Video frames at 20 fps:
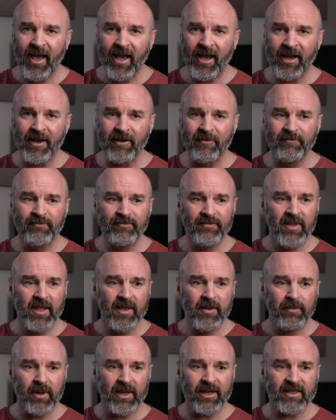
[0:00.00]
Um,
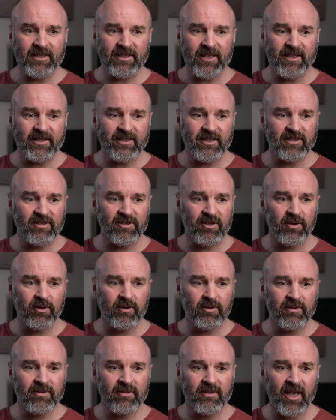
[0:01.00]
but it's it's as
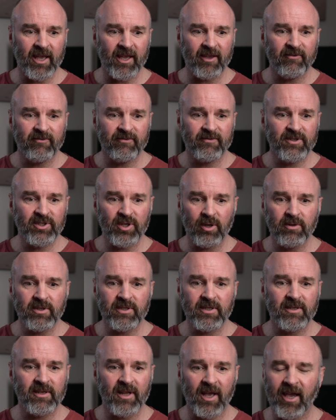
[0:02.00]
though they've
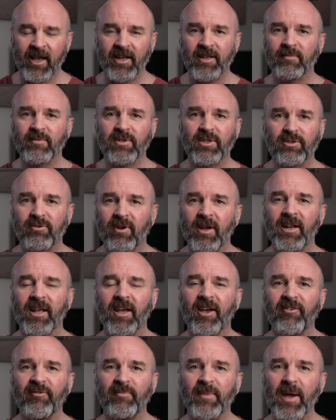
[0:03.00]
chosen items straight
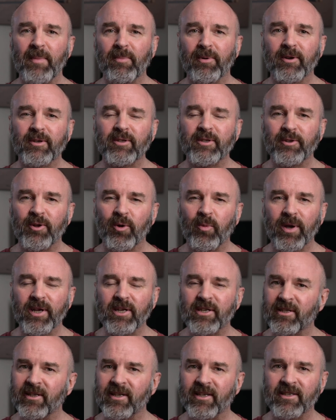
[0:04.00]
off my personal
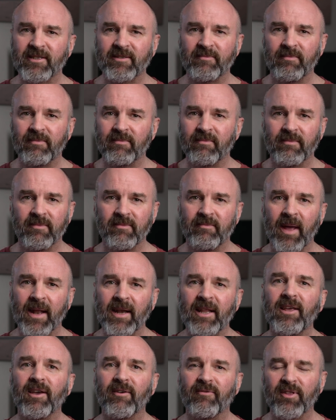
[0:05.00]
wish list.
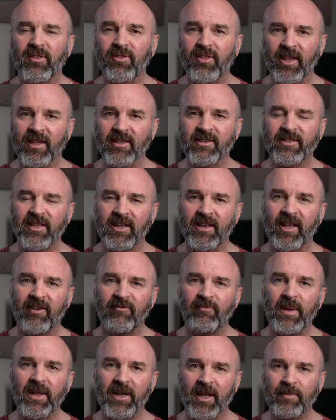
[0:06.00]
Many of the things that
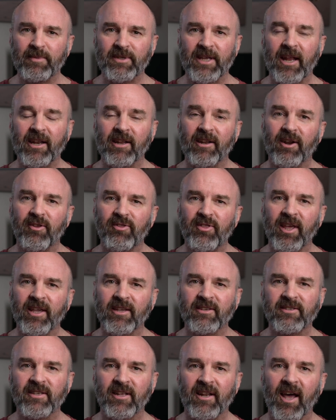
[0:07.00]
have been updated are
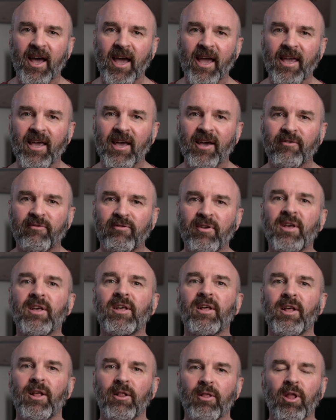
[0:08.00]
things that I have
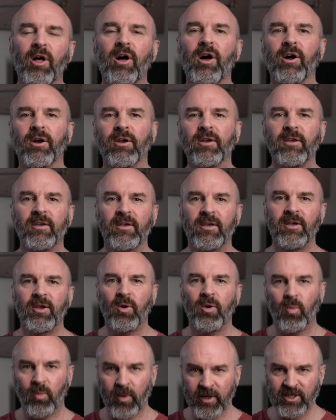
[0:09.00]
long
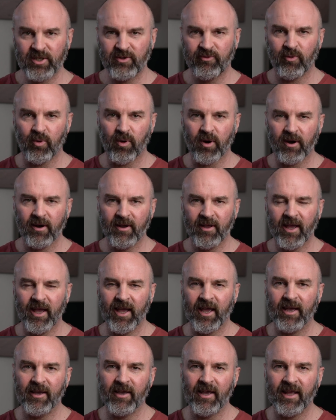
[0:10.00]
wished for,
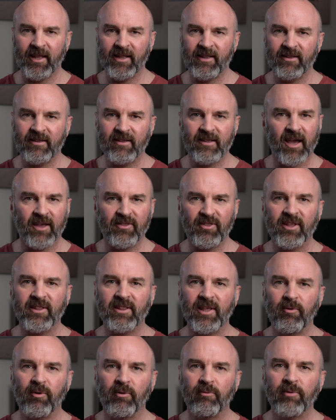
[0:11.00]
uh, and I think
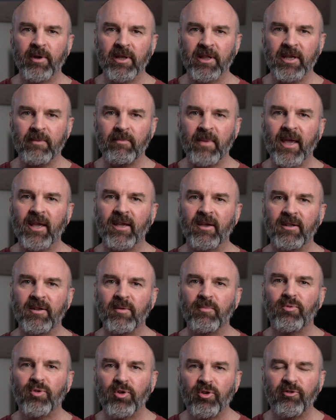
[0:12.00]
they will really make an
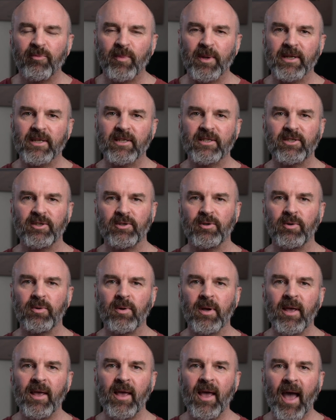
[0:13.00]
improvement
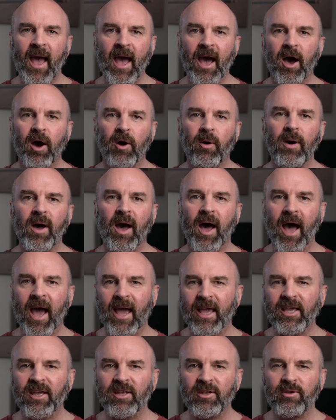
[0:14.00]
to how
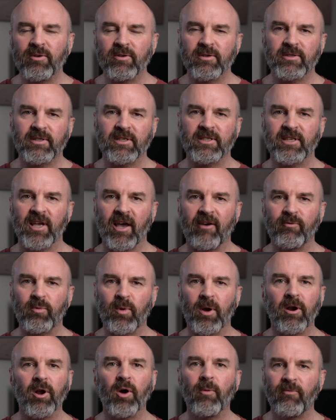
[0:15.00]
I can use the
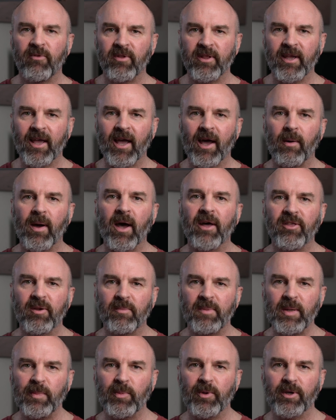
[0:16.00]
software, hopefully how other
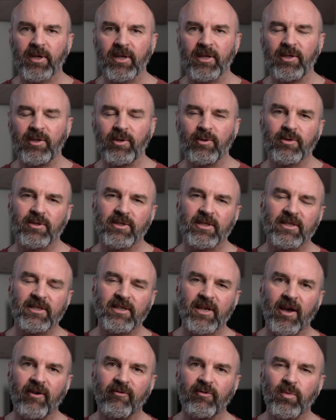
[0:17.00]
people can use the
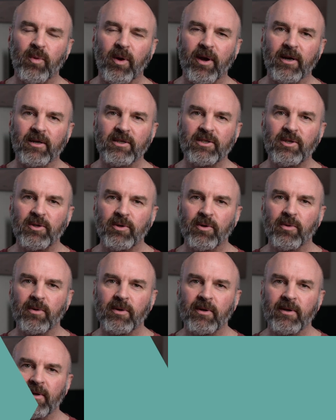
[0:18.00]
software too.
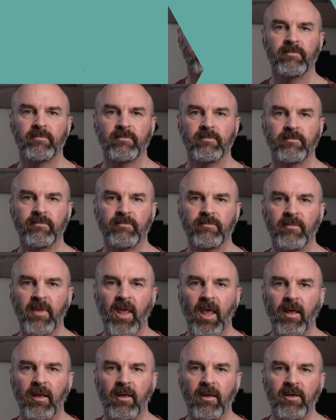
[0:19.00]

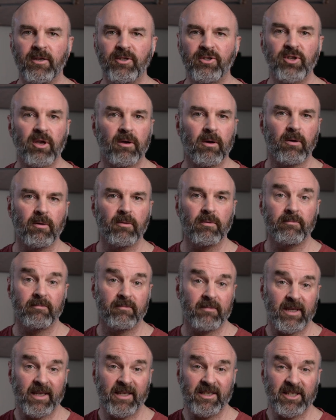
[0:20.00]
So,
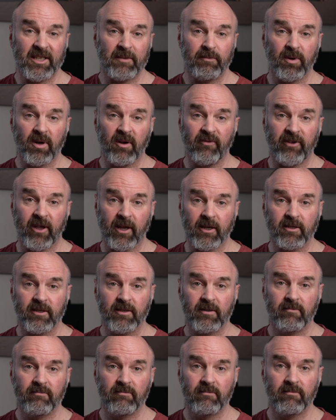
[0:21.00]
is it
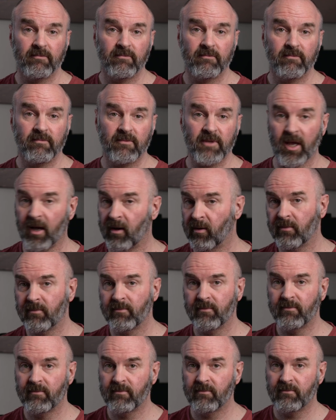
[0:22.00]
perfect? No,
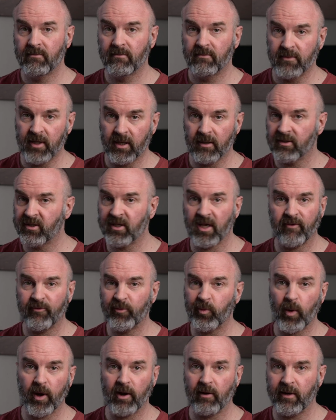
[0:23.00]
no
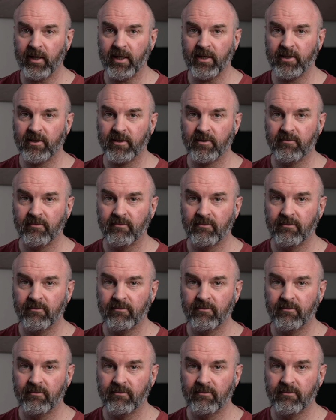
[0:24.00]
software is.